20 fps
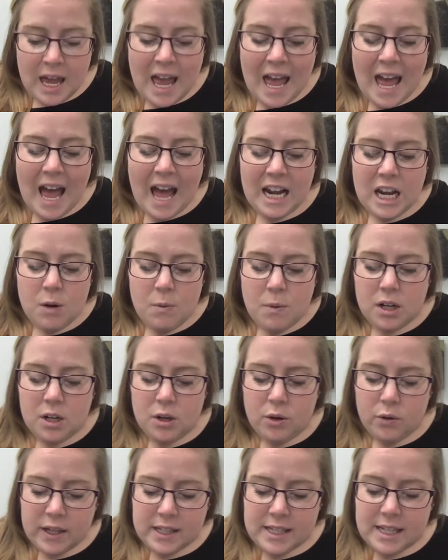anyone
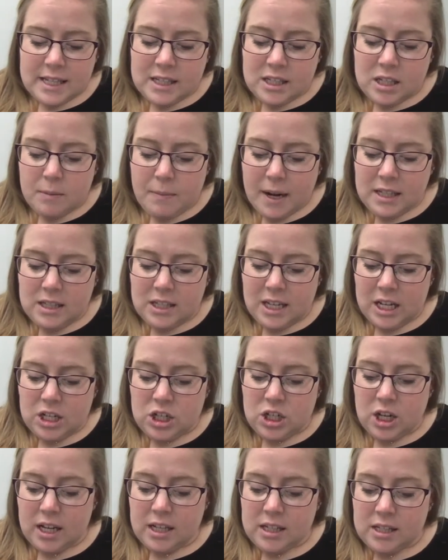who listens to my
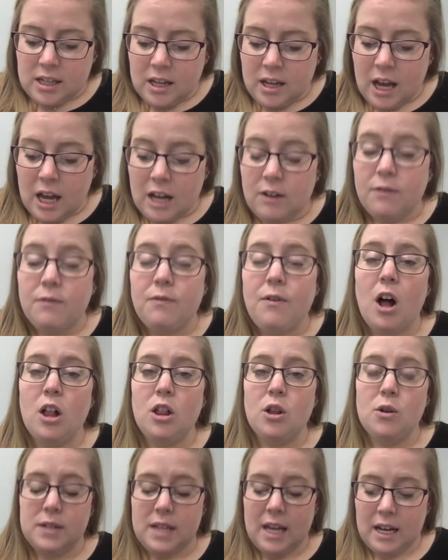teachings and
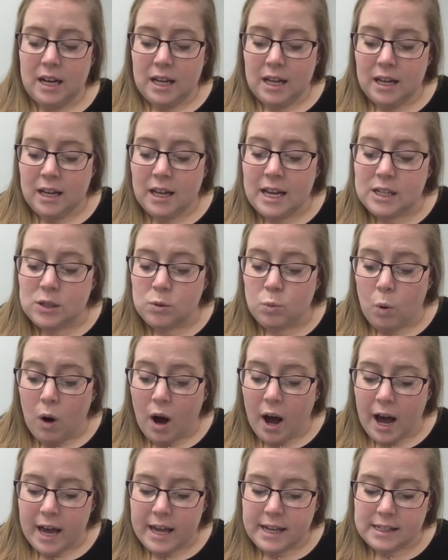follows it is
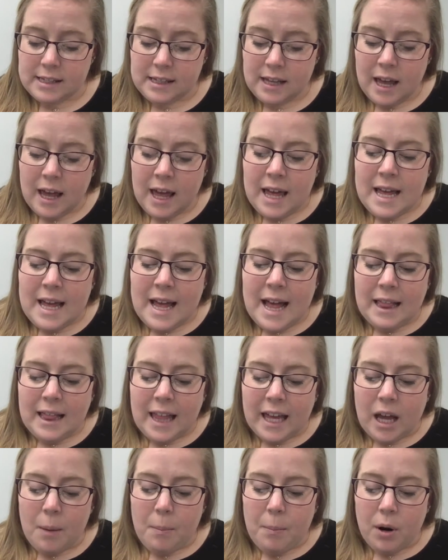wise,
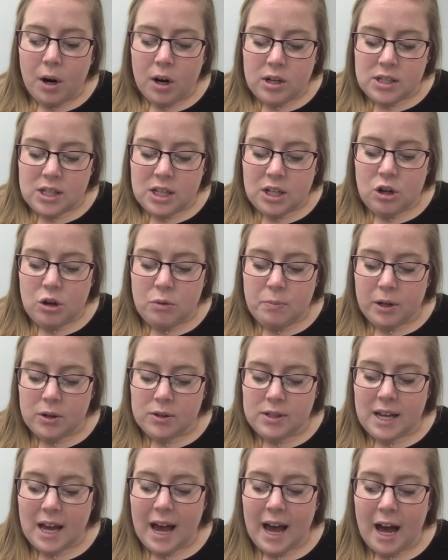like a person who builds
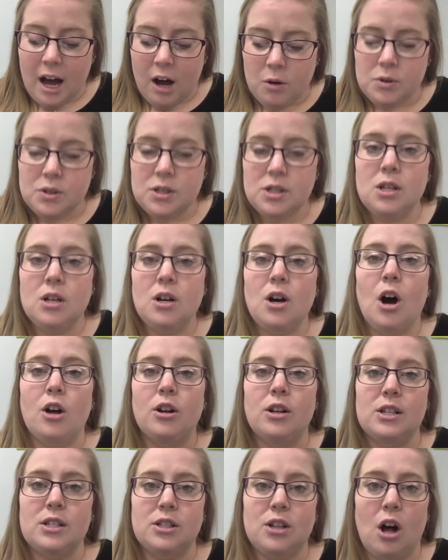a house on
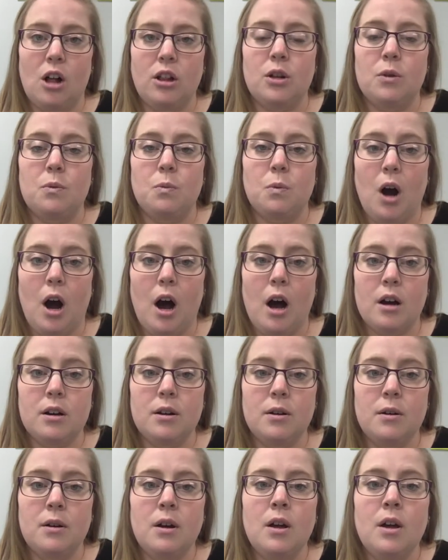a solid rock.
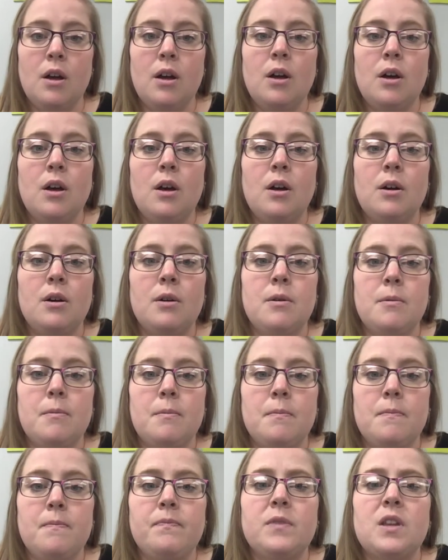
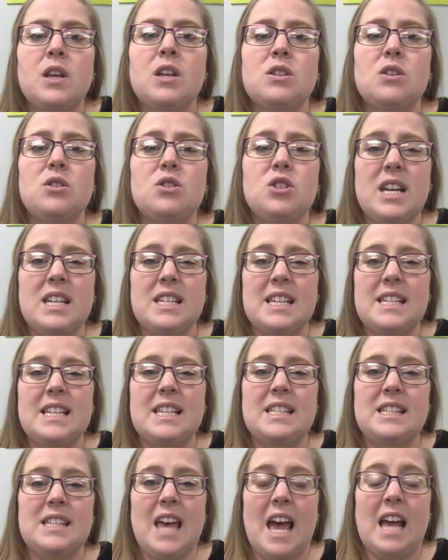So Jesus
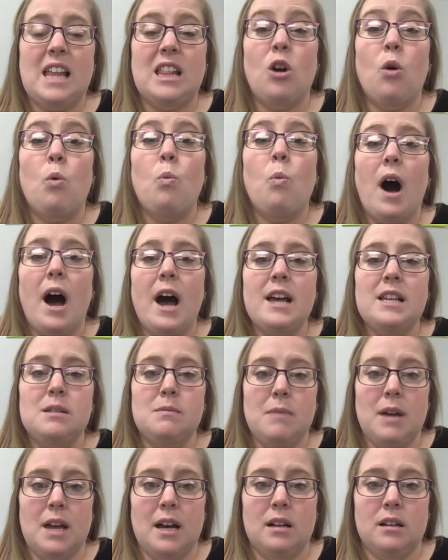is saying that a wise
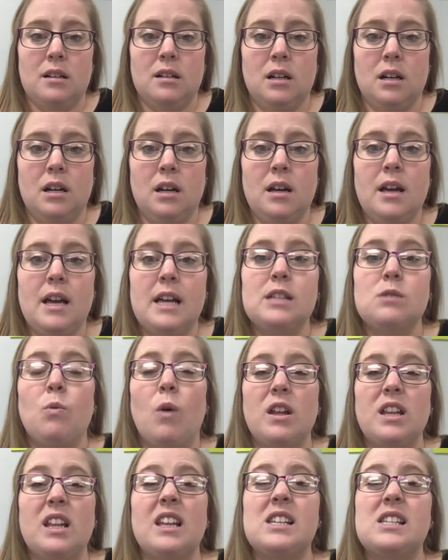man is
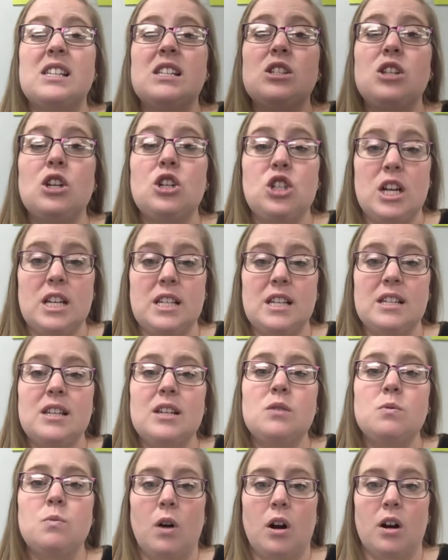one that listens to
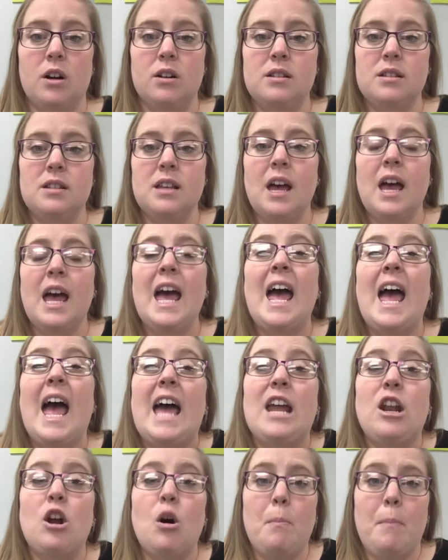Jesus' words
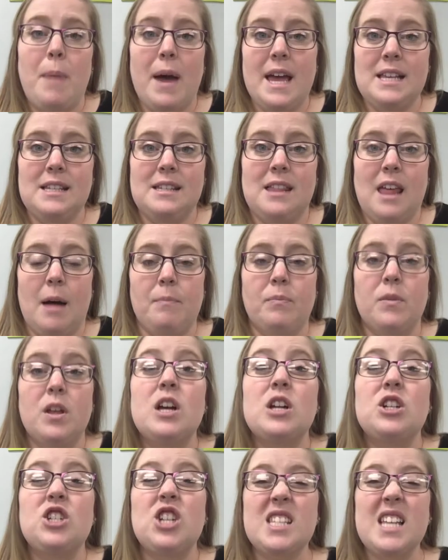and obeys them,
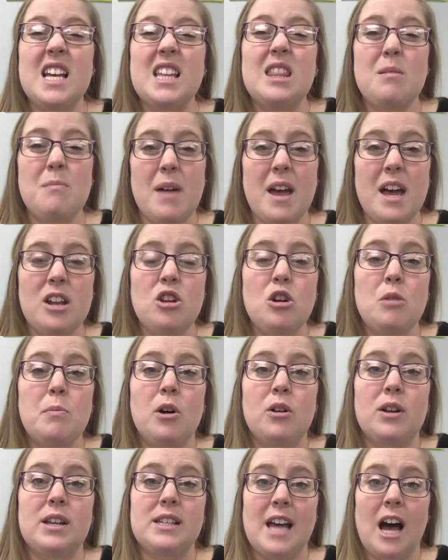just like the man who
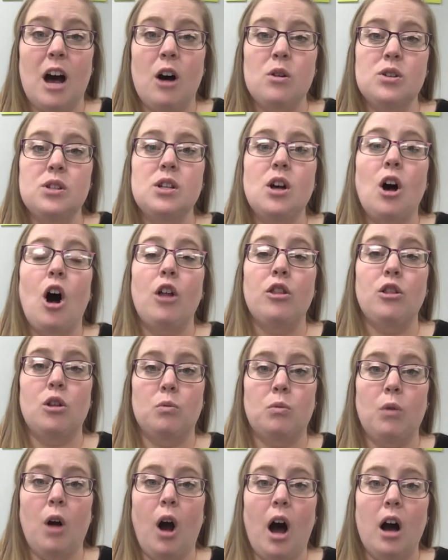built his house on the
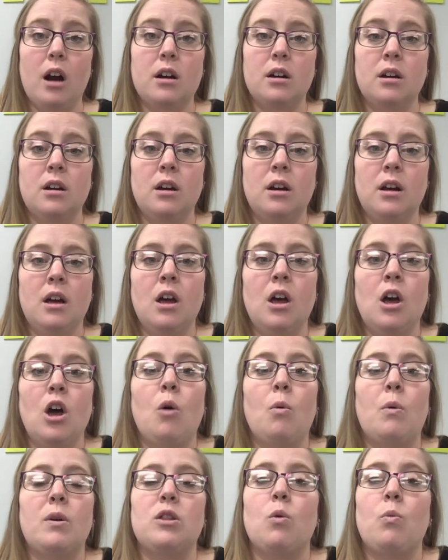rock.
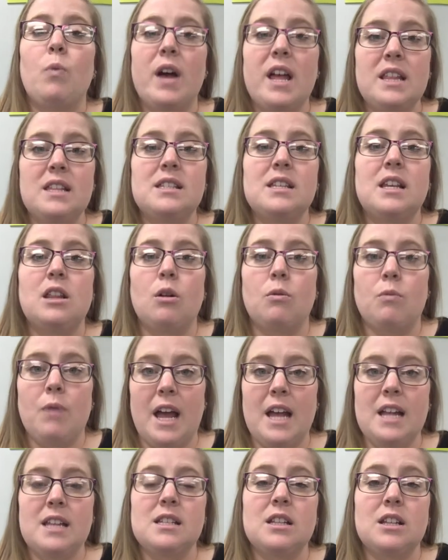When the winds and the
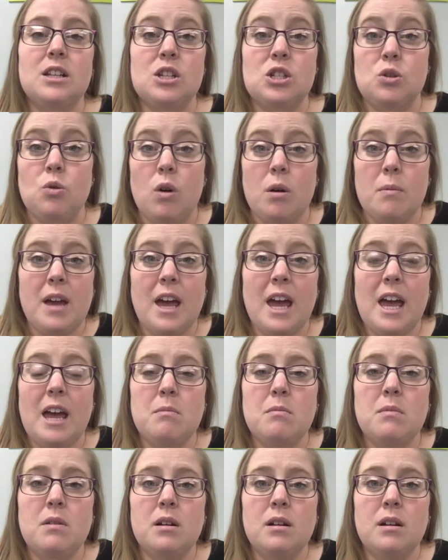rains and the storm
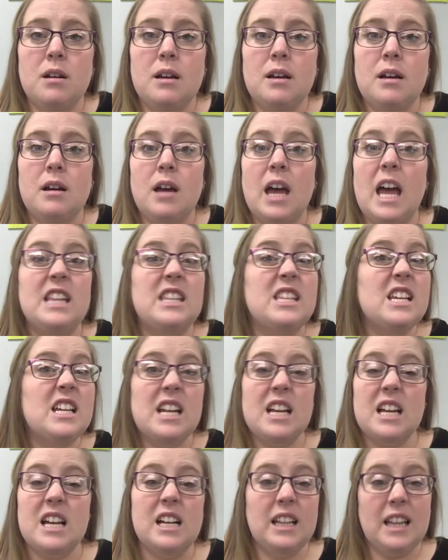came, it
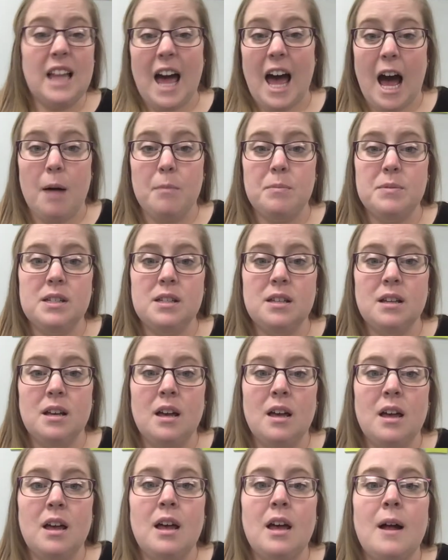didn't collapse.
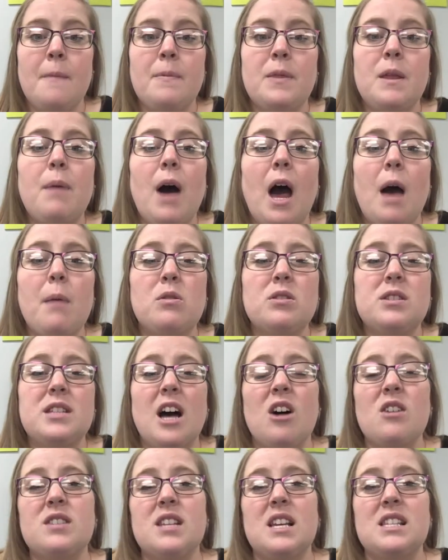The Bible
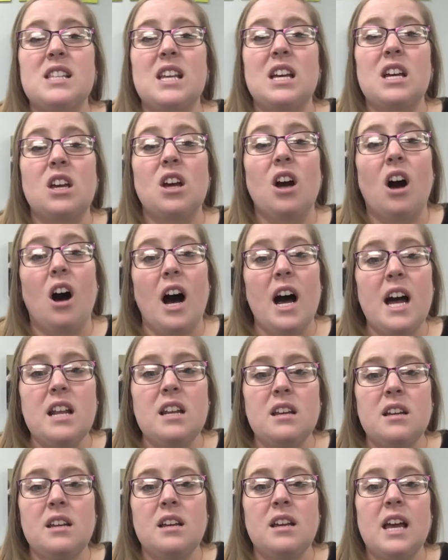tells us that God
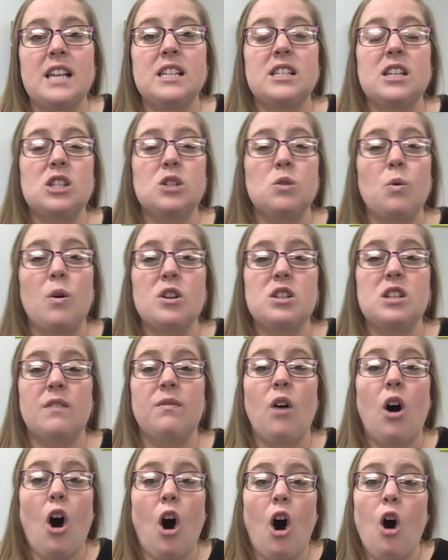is the source of
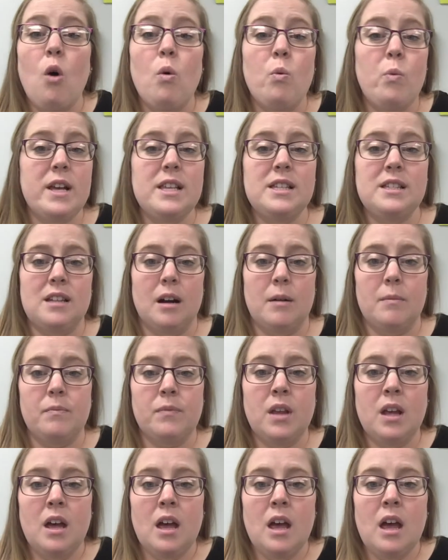all wisdom.
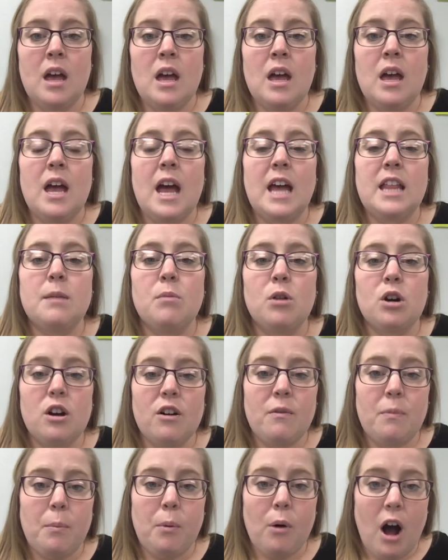In the book
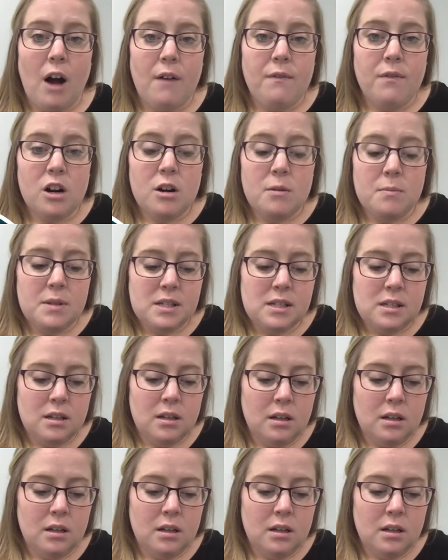of Proverbs,